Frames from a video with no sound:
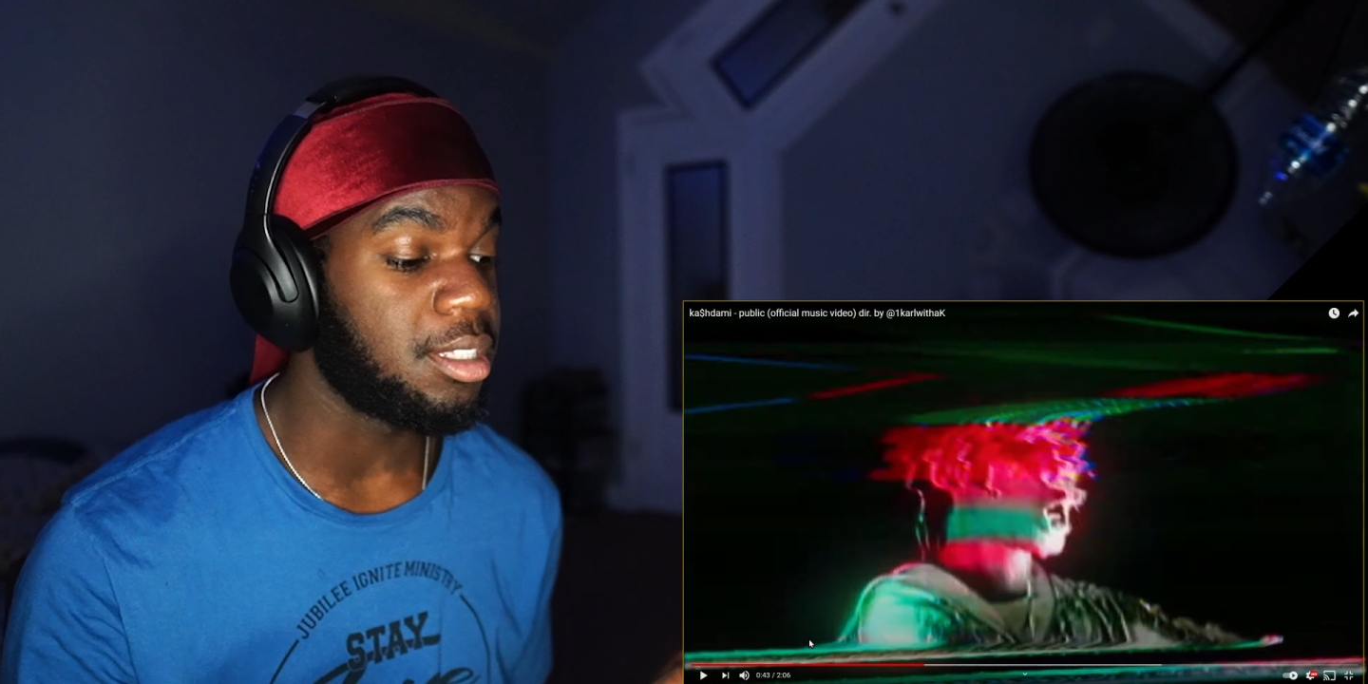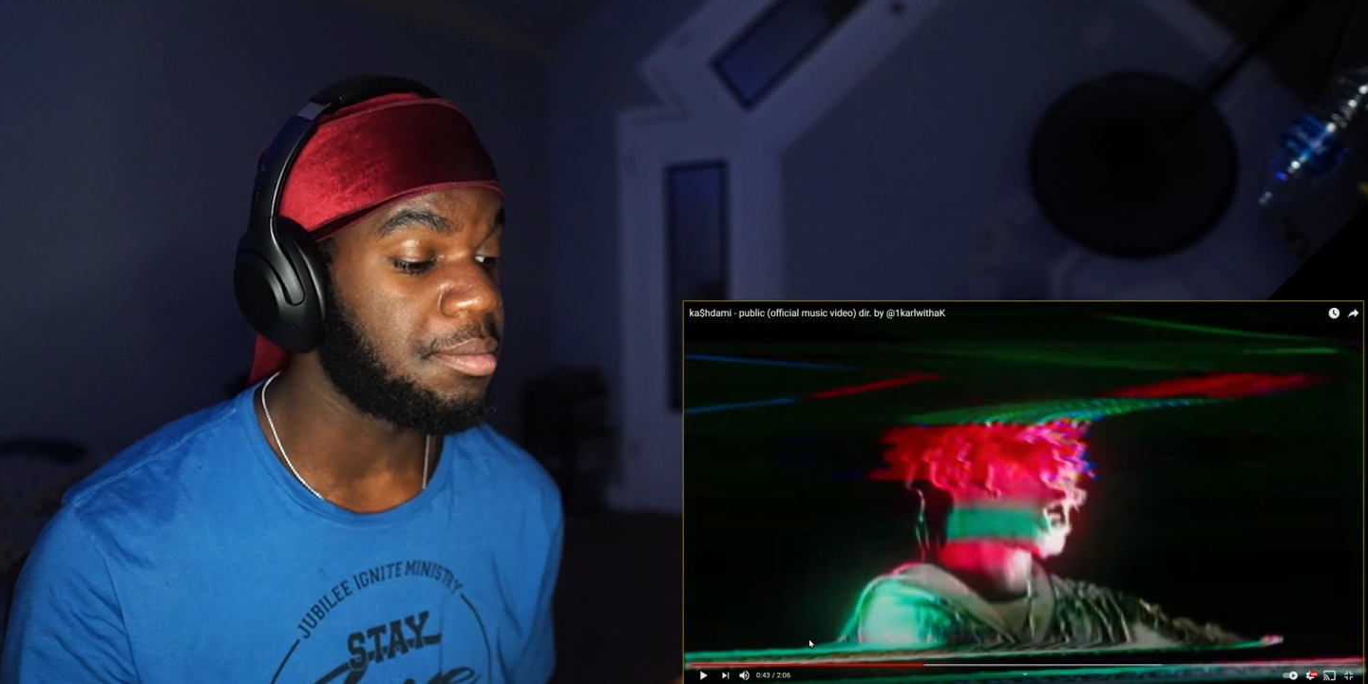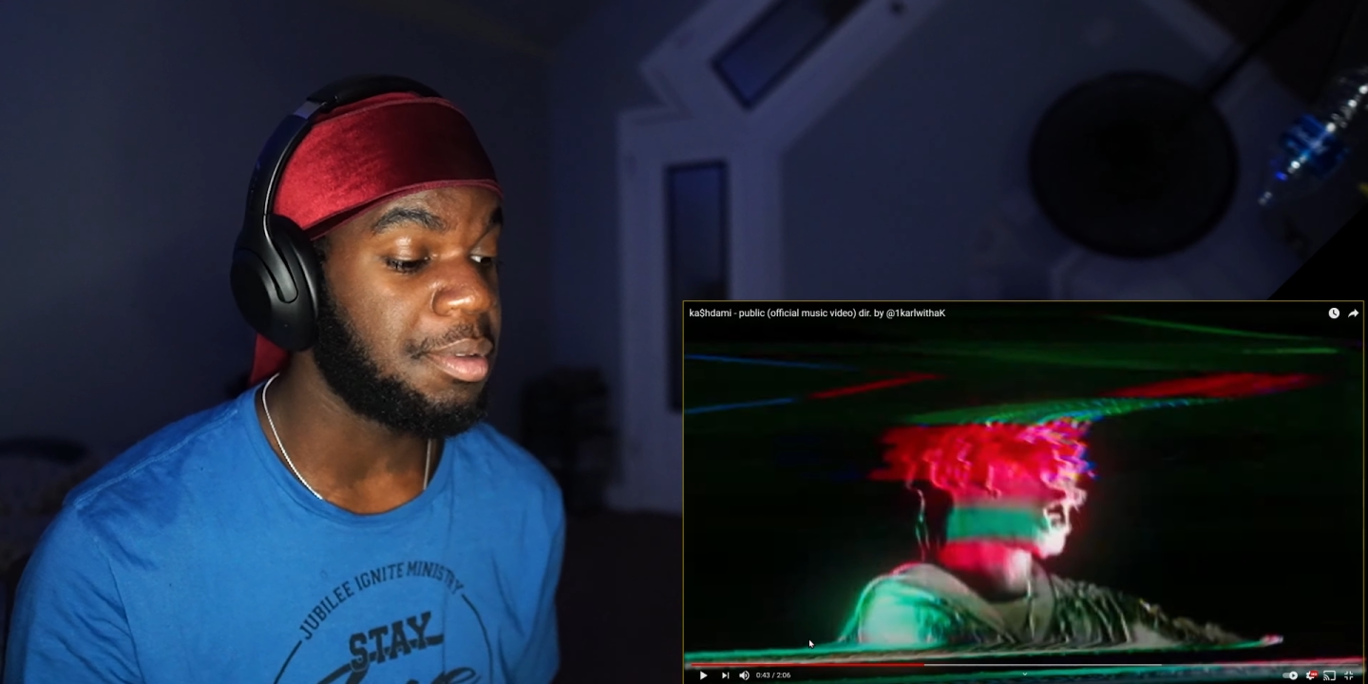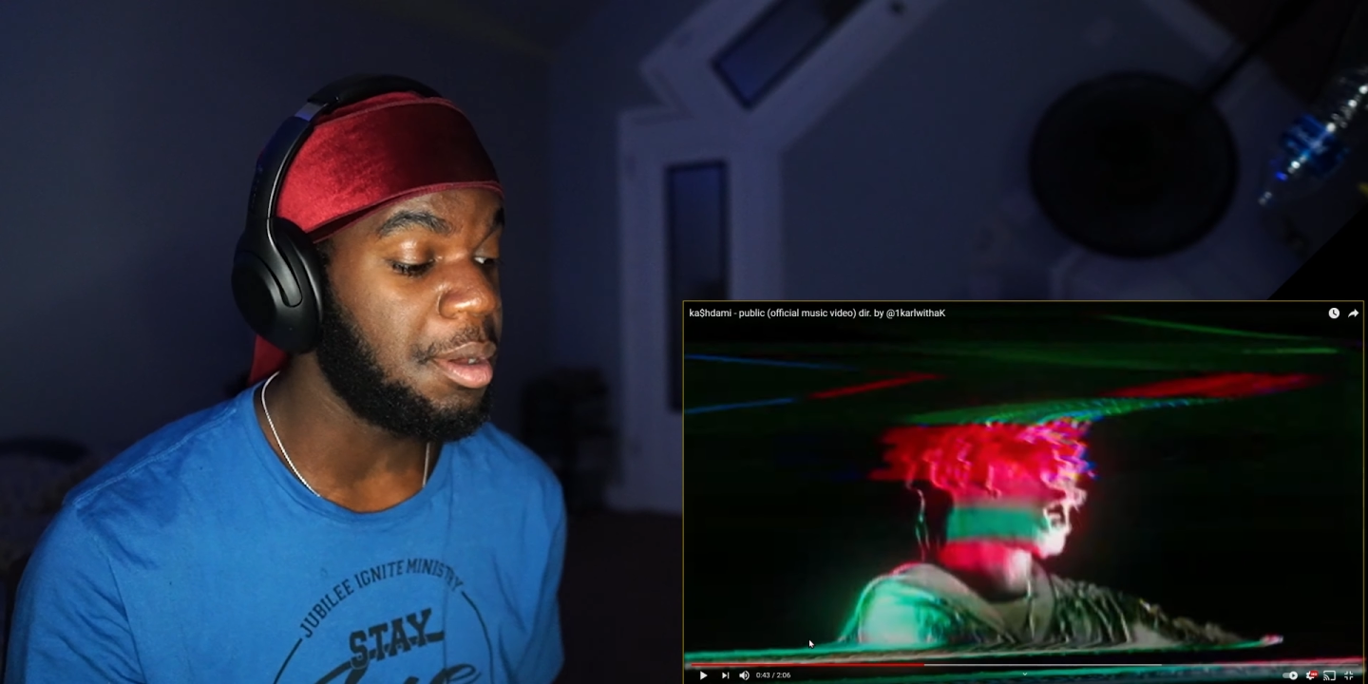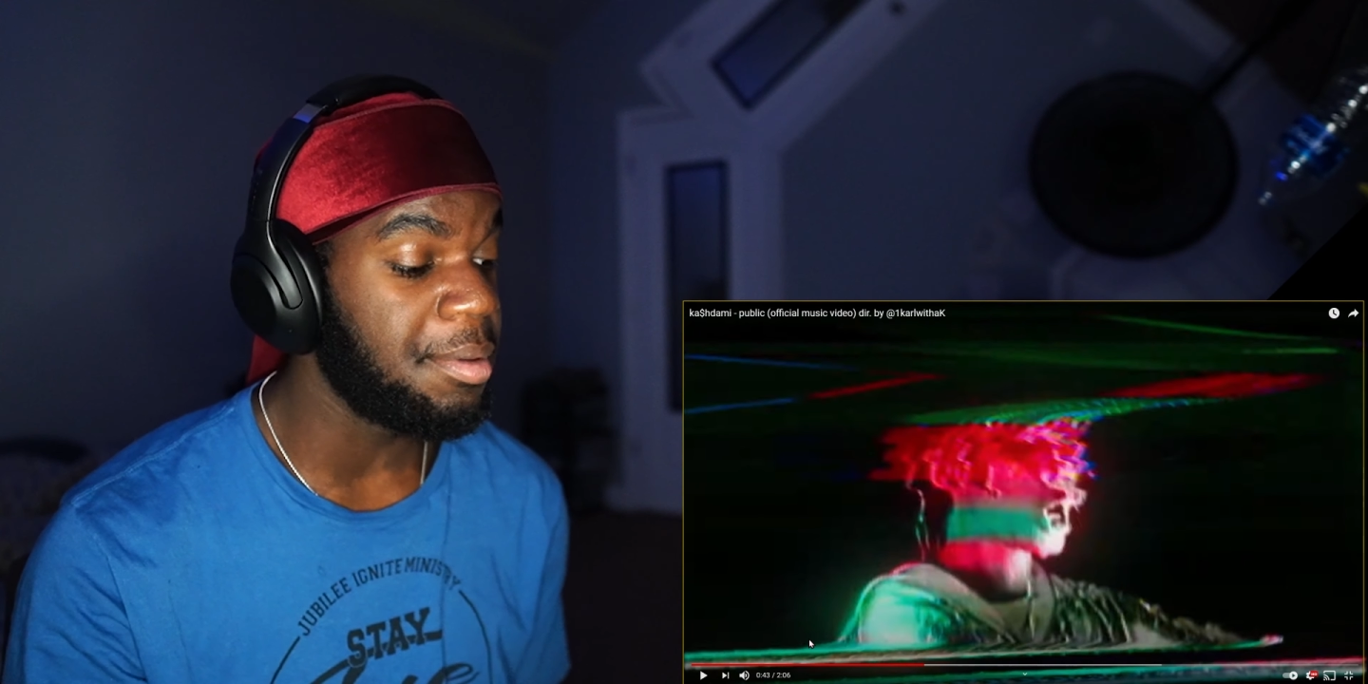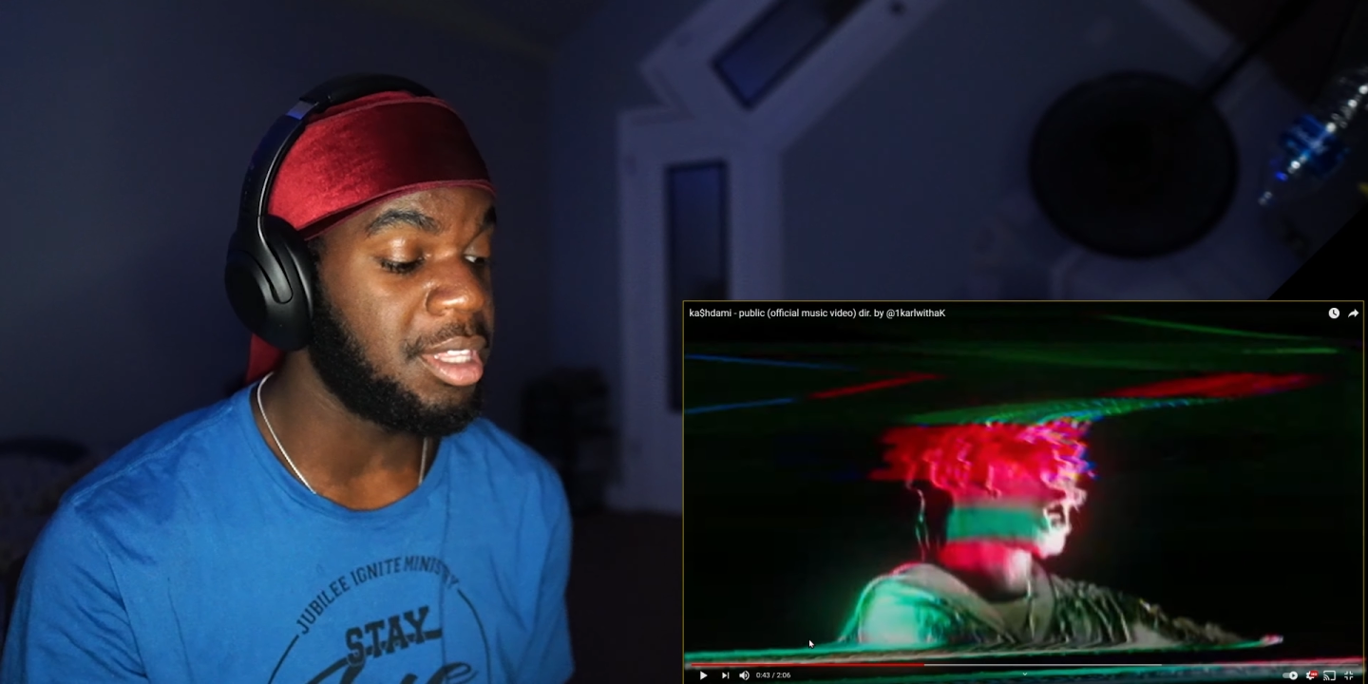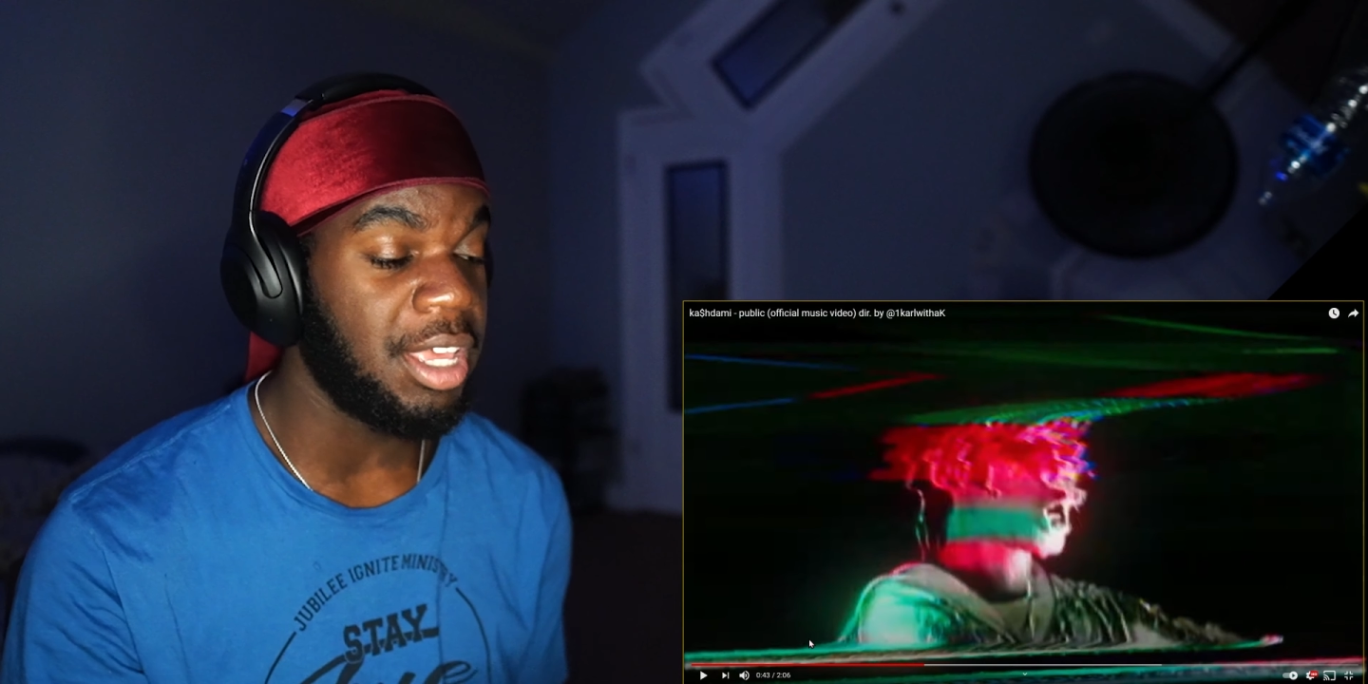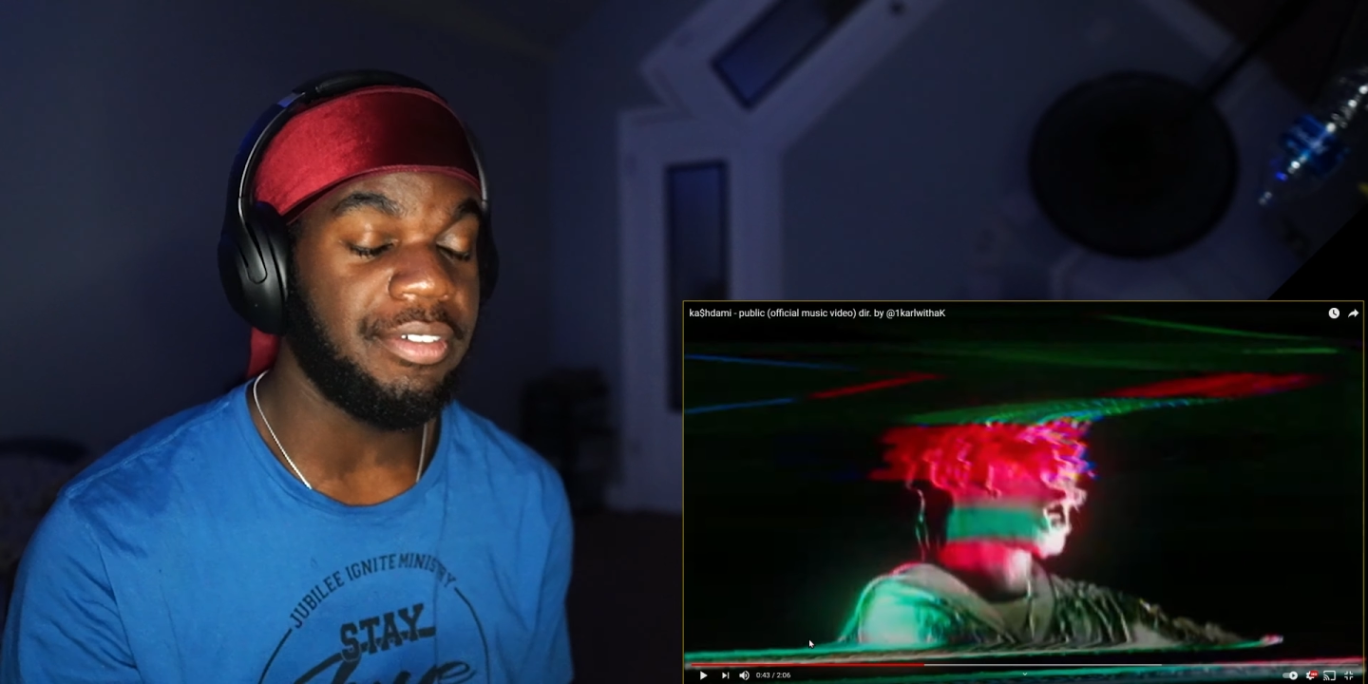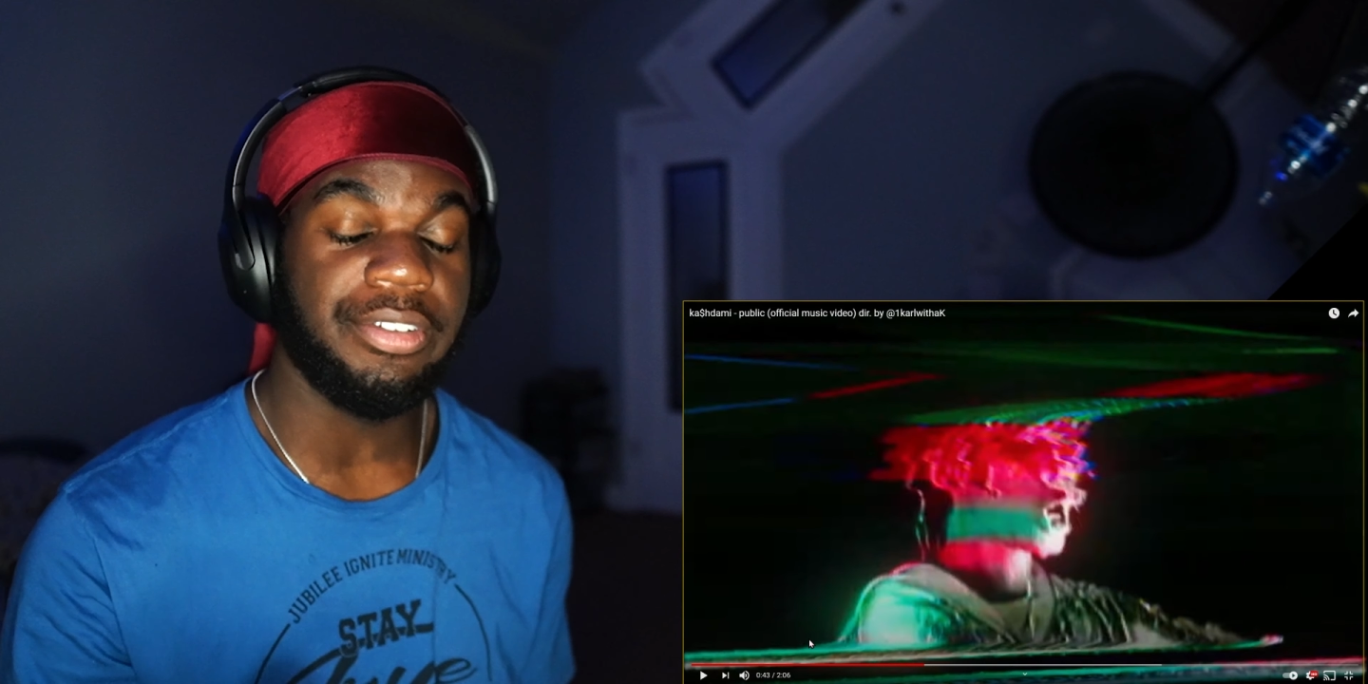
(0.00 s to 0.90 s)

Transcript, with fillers: people be leaving